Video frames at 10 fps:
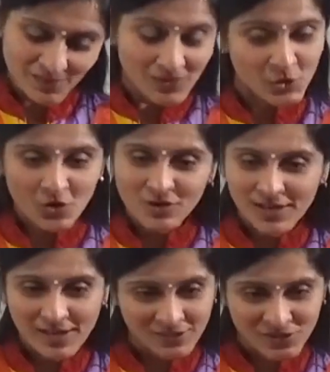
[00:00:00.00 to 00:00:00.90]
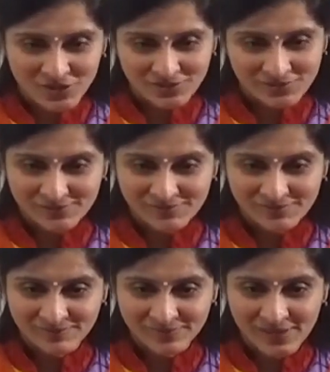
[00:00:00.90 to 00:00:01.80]
Non-action.
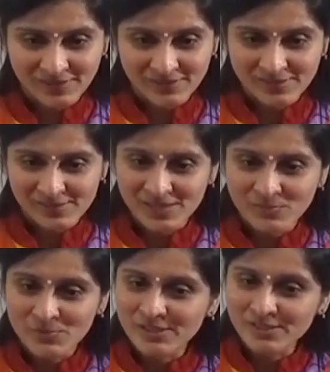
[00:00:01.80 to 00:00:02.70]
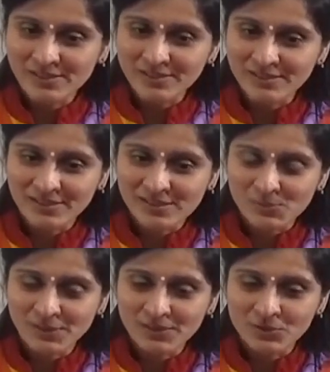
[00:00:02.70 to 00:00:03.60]
Yeah? The same state that I
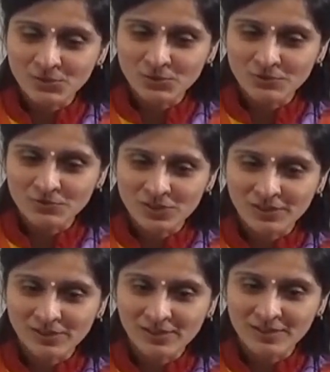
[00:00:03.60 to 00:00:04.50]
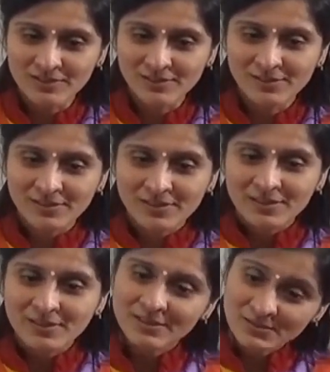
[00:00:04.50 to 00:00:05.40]
explained to you of Janaka.
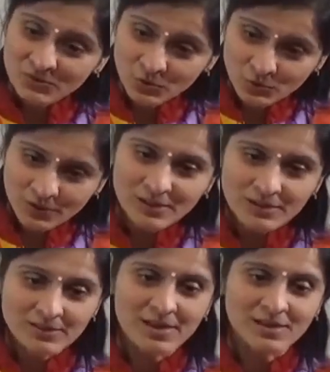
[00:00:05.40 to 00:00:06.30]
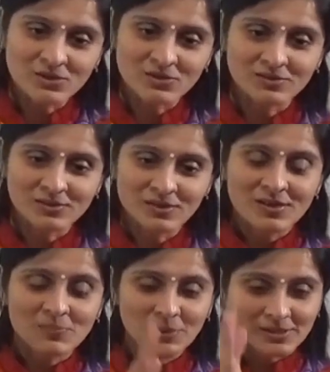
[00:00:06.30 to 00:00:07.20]
He's doing his action.
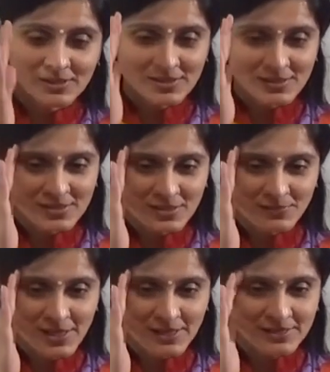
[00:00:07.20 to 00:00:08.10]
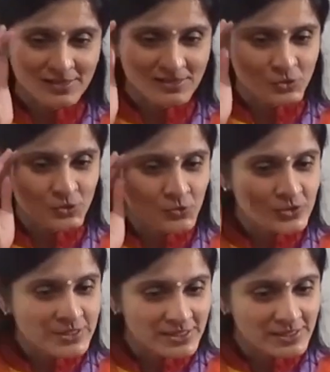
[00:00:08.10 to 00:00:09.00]
But in the mind there is no
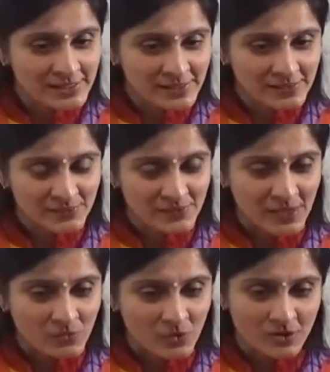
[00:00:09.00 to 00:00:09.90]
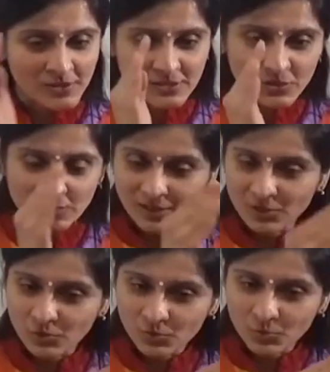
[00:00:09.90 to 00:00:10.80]
seeking, I want this or I
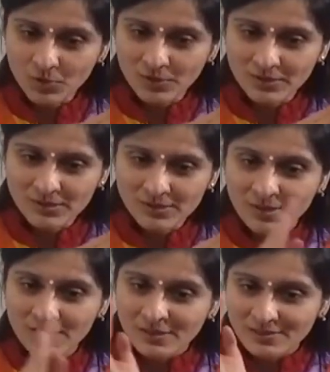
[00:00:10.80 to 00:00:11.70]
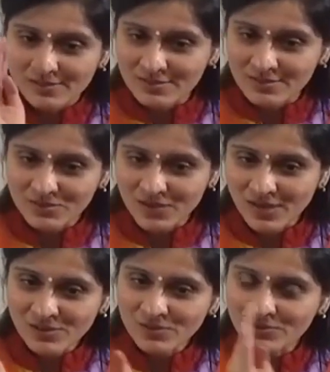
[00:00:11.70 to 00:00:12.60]
don't want this is
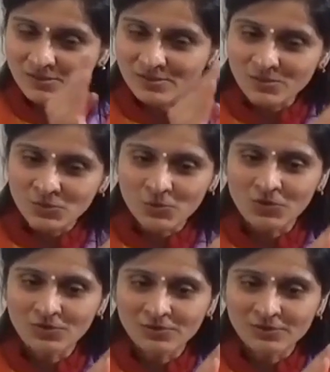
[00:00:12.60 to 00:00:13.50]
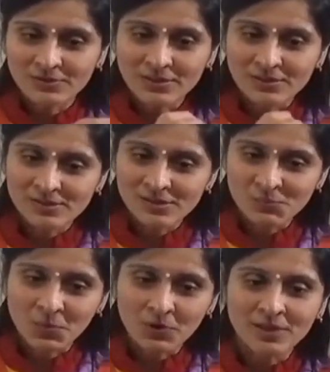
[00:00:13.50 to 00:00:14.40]
right or this is wrong. There is a
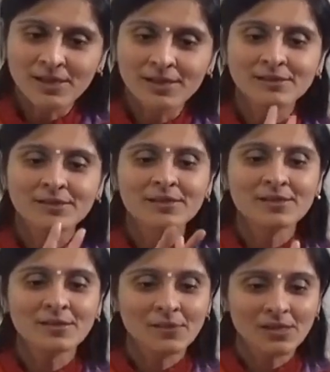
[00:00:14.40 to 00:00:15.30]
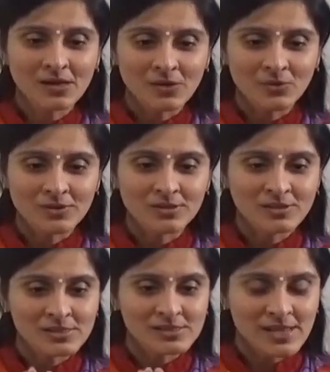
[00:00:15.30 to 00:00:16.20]
spontaneity coming out in
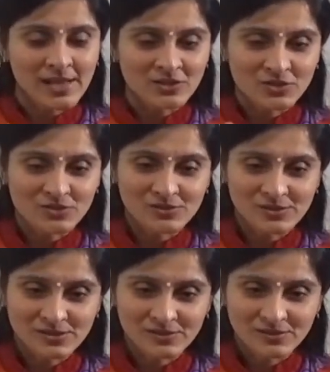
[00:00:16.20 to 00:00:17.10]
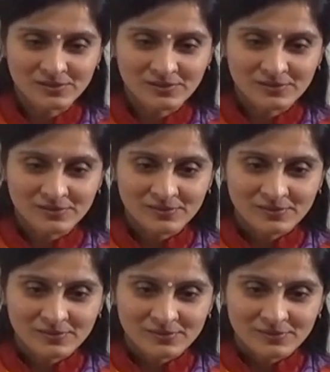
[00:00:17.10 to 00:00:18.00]
his actions.
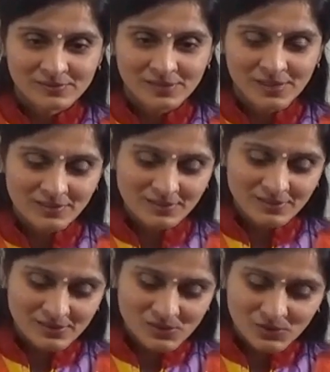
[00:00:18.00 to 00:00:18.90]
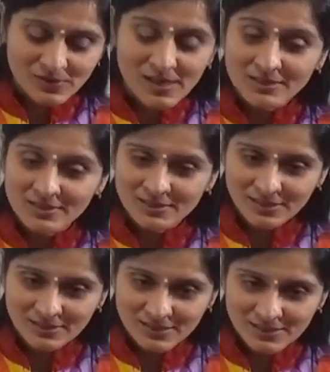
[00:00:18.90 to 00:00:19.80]
Yeah? So that is
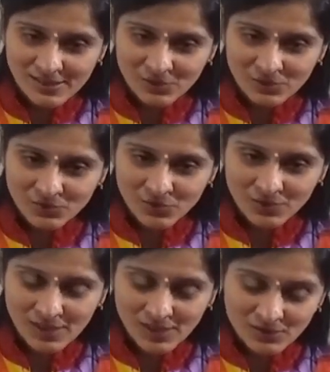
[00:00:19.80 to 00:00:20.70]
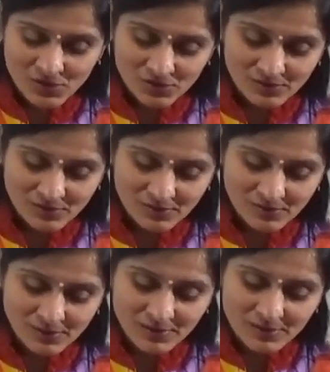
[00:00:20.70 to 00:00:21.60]
that state of non-action.
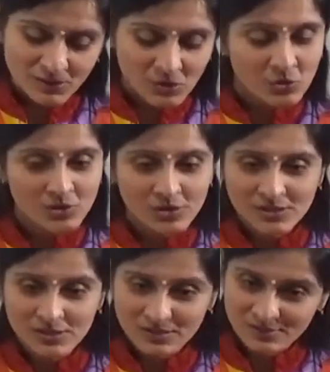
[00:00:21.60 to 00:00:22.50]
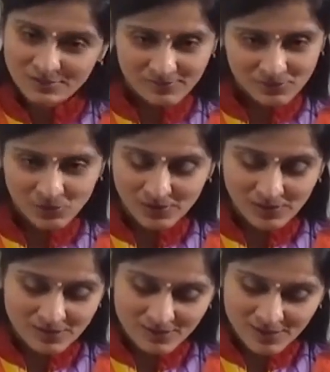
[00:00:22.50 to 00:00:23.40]
Goodness, you
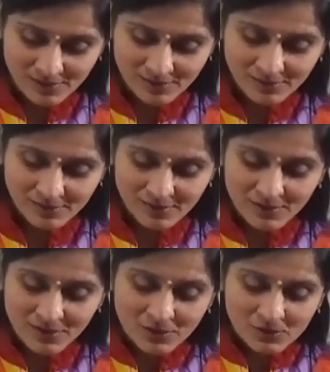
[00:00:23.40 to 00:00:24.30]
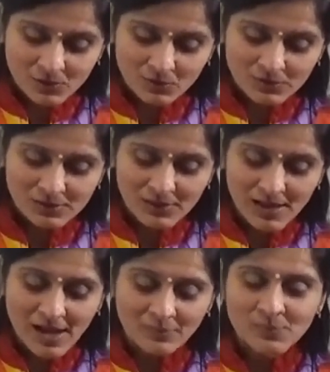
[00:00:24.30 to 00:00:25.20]
understand. Total
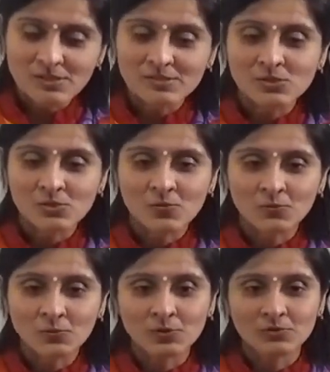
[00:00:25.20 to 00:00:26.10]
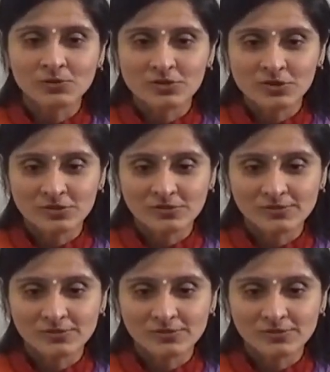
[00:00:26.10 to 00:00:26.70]
absence of perversion.